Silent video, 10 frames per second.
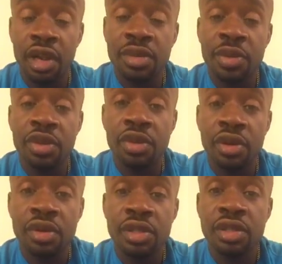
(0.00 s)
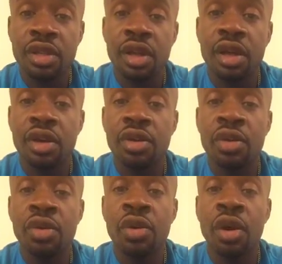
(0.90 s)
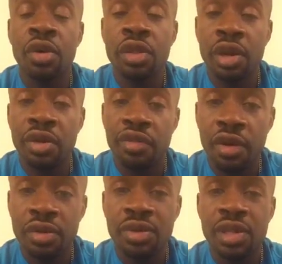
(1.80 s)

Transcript: entrepreneurs who are ordinary folks.